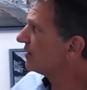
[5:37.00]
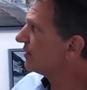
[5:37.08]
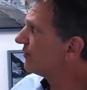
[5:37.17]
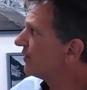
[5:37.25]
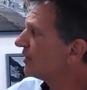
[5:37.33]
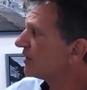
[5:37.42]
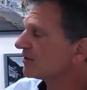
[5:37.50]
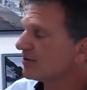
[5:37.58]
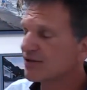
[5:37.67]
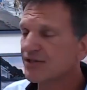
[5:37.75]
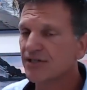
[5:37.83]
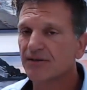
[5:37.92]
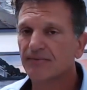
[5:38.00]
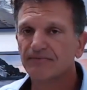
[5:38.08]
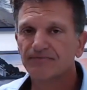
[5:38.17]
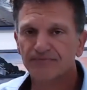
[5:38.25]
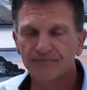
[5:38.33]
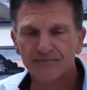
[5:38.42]
and verticals
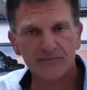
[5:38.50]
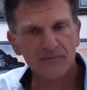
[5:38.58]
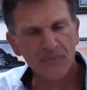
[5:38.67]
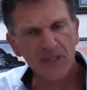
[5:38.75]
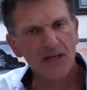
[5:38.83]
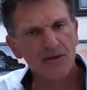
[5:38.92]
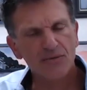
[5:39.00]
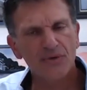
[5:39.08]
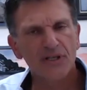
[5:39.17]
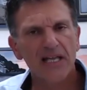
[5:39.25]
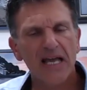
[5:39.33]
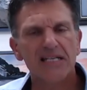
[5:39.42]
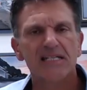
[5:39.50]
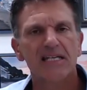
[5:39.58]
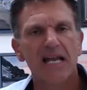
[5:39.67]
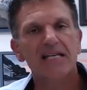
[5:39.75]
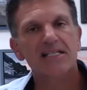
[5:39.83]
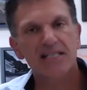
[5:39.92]
really has a
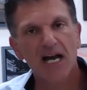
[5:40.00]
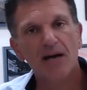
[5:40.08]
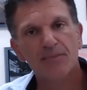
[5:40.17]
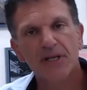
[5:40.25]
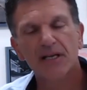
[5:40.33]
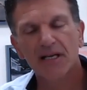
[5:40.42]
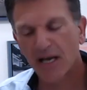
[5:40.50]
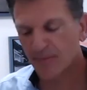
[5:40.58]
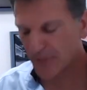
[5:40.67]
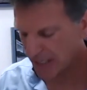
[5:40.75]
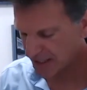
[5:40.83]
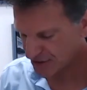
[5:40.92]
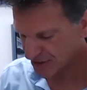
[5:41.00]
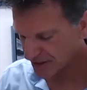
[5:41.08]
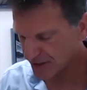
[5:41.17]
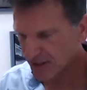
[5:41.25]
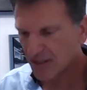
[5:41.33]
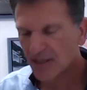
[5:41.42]
nice combination
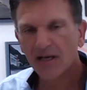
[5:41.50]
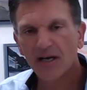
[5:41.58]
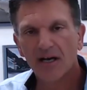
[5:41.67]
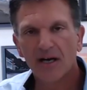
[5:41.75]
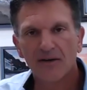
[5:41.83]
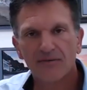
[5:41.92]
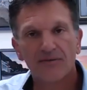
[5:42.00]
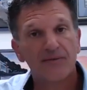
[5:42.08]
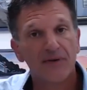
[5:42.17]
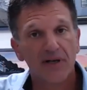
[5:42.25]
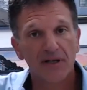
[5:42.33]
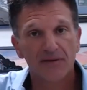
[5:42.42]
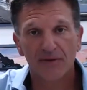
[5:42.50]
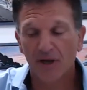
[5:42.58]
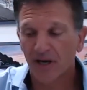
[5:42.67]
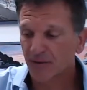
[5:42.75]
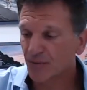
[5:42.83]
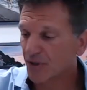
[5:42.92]
of
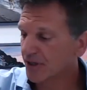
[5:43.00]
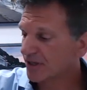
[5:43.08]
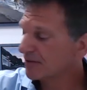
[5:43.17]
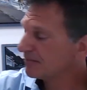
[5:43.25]
line work.